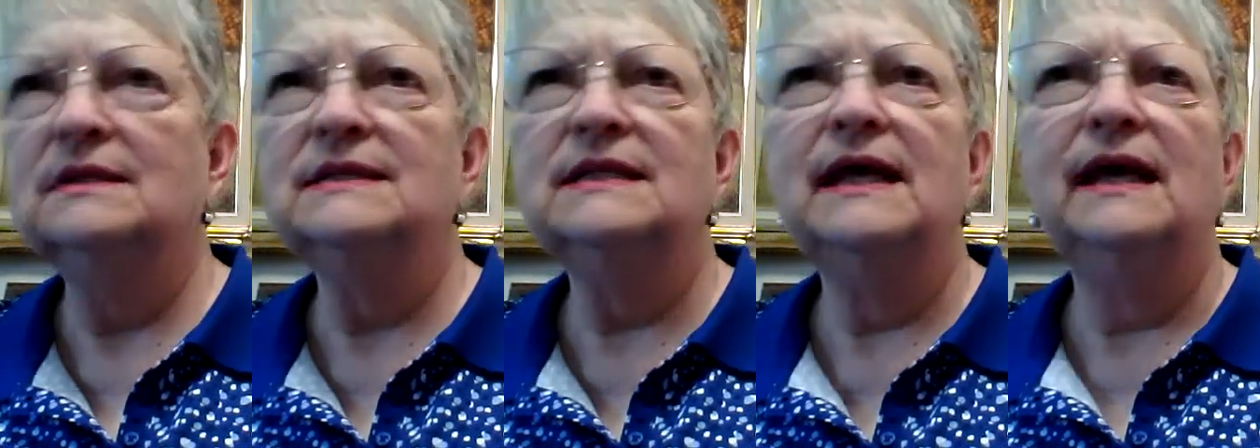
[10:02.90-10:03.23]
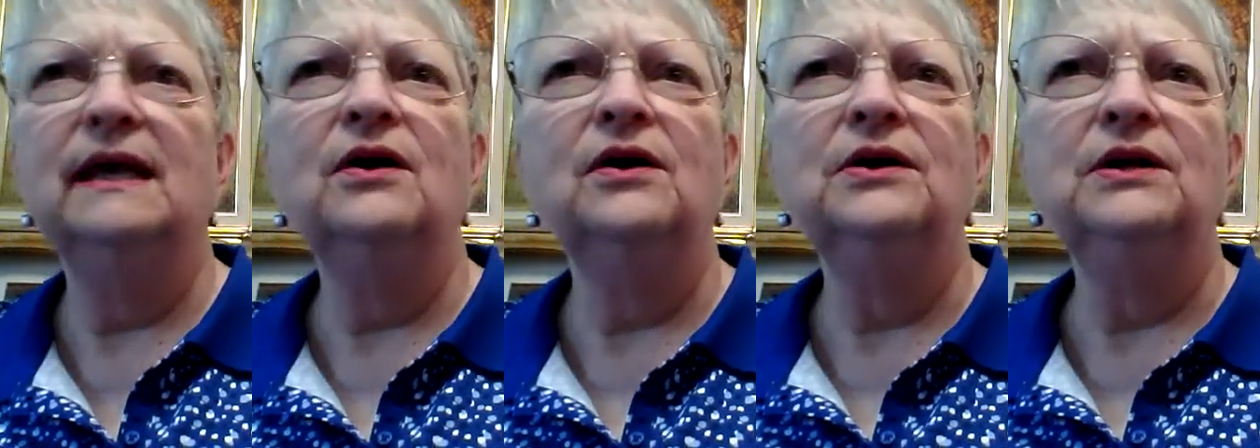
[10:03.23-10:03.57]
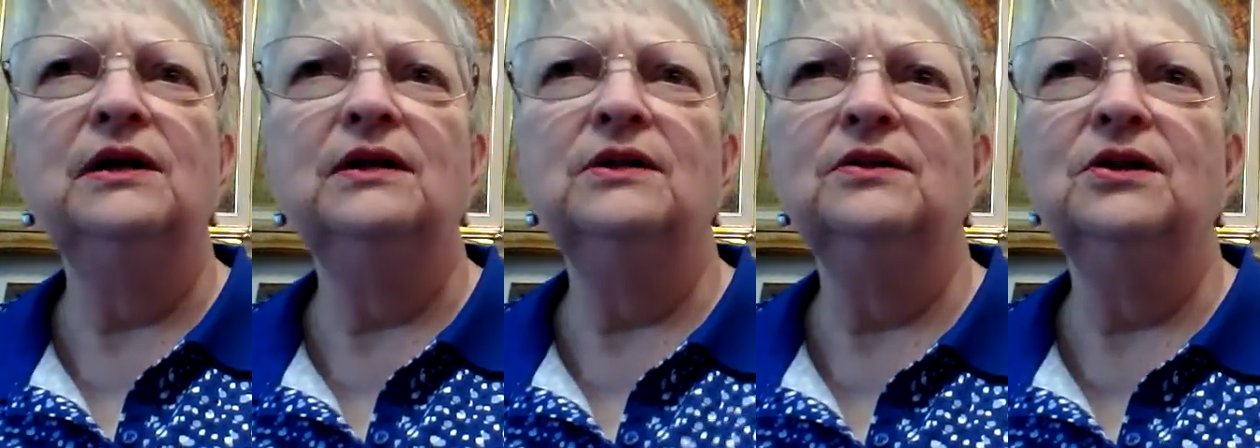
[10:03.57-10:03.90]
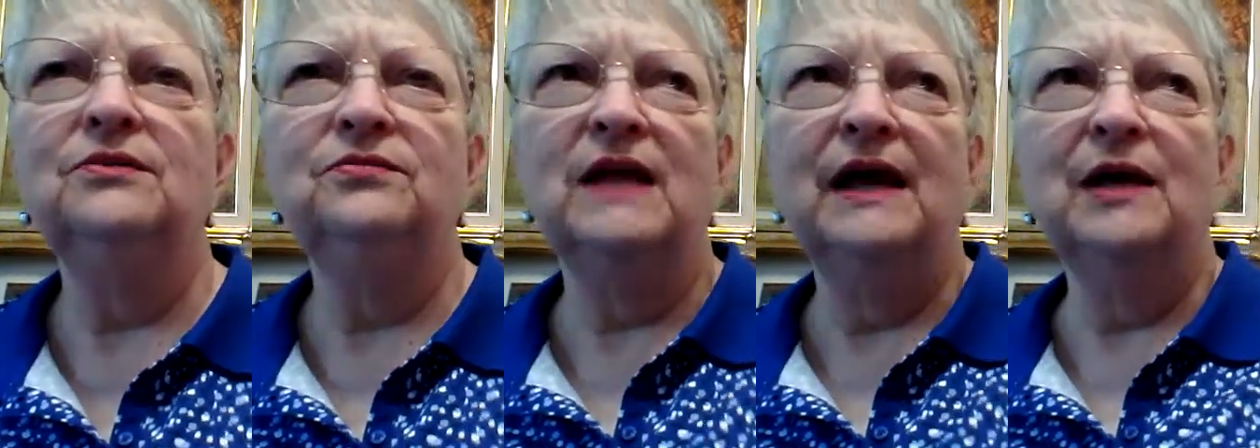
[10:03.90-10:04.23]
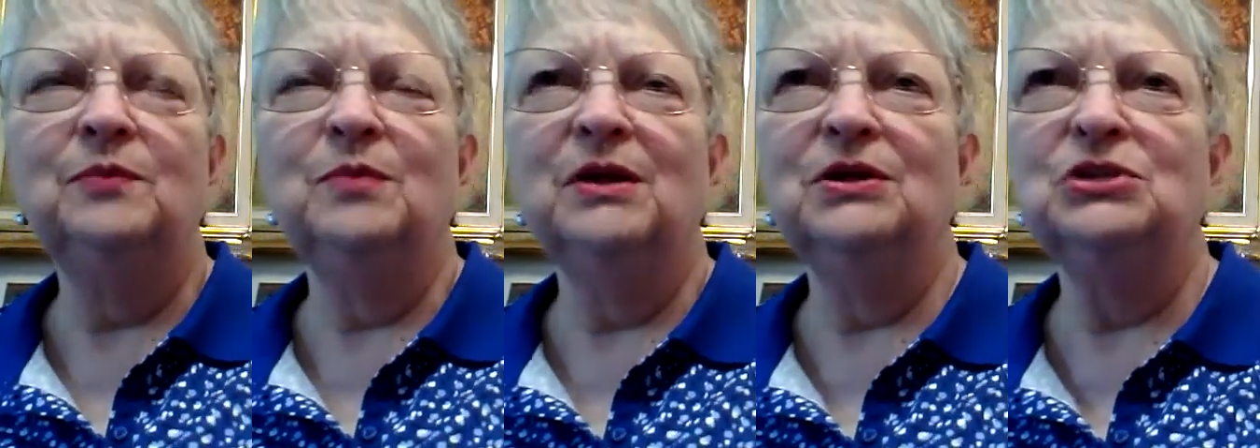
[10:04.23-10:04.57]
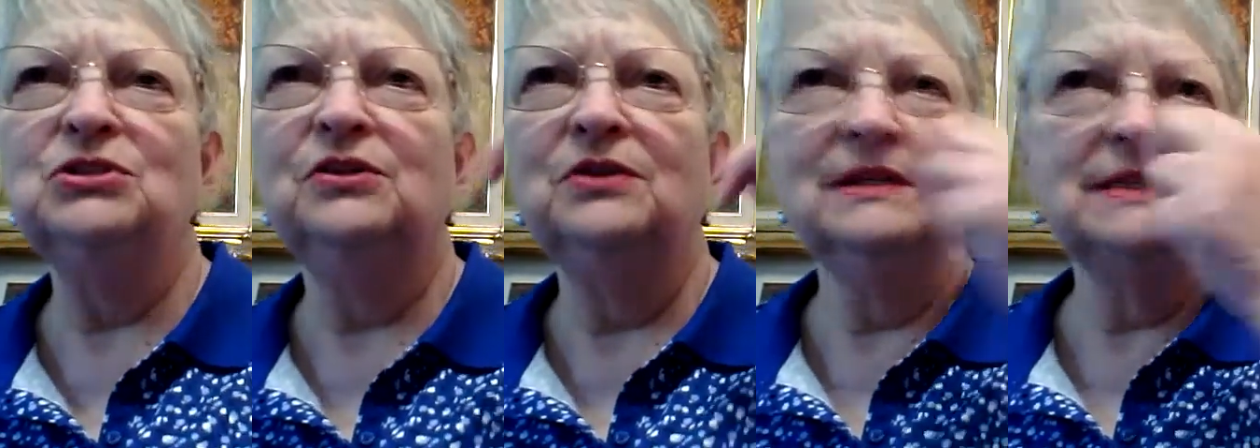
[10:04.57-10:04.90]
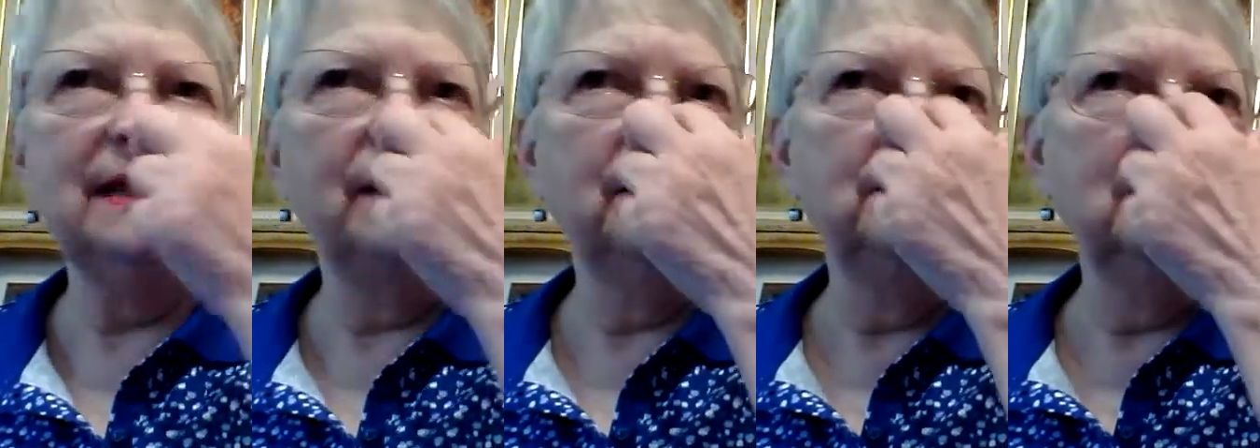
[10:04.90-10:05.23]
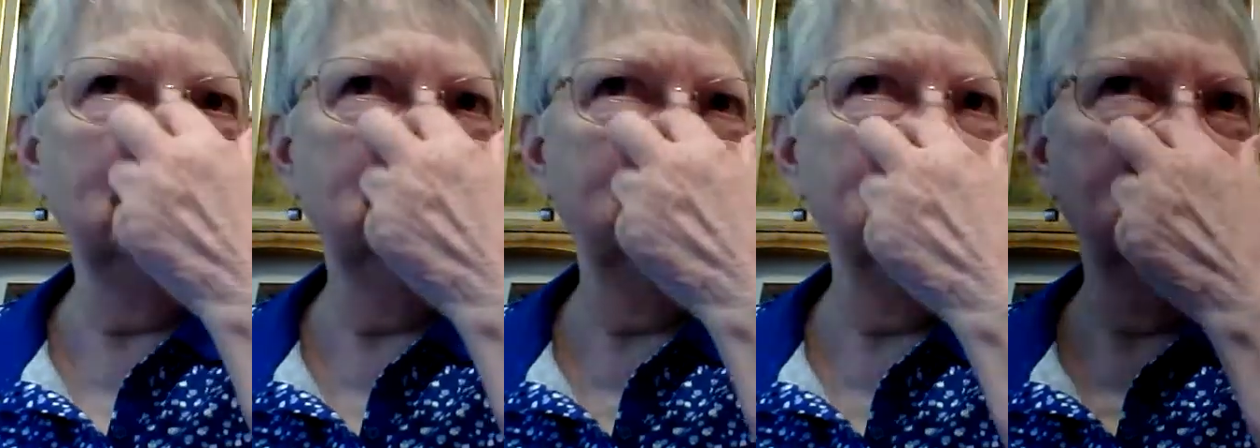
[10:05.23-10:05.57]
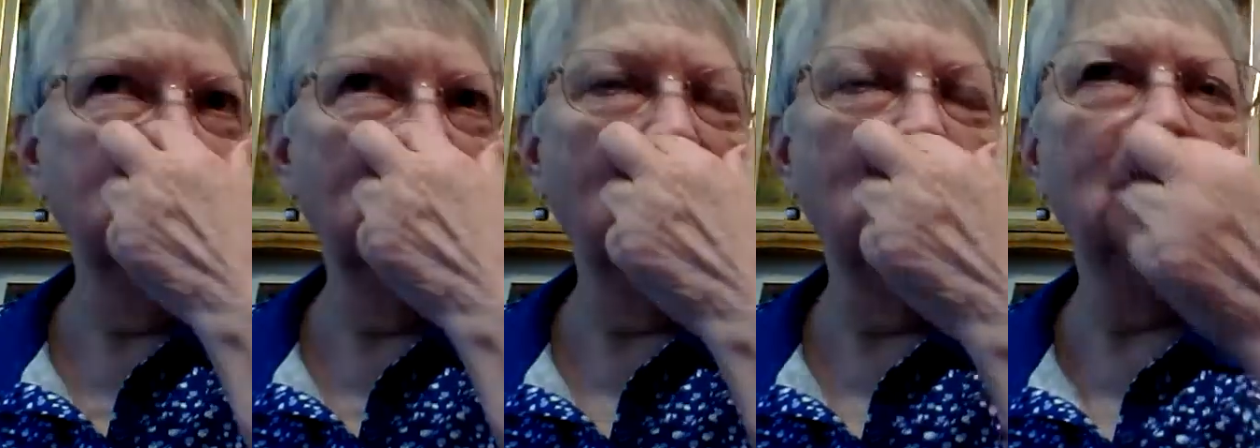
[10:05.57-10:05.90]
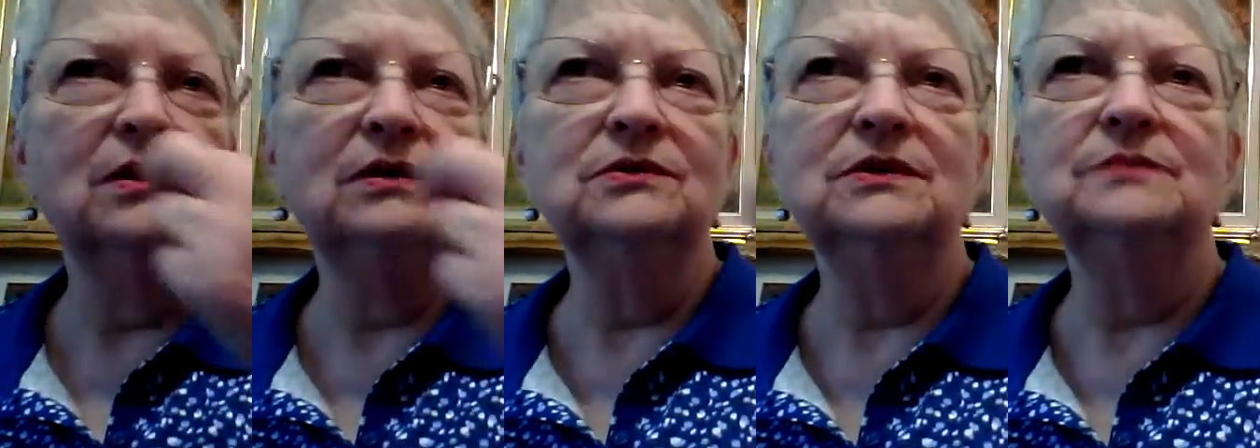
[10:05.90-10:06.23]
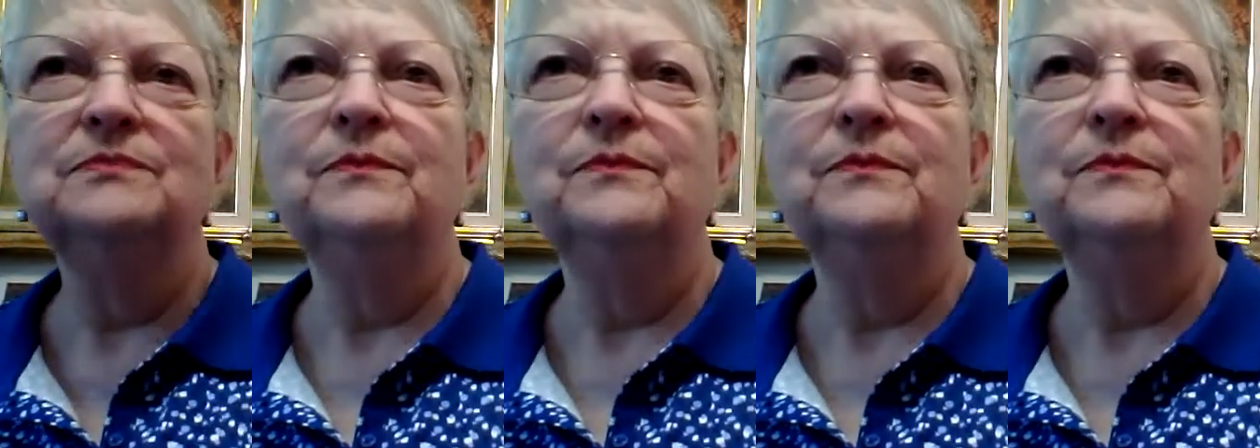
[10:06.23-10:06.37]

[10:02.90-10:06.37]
saying on it. The flag picture that's out in the hall,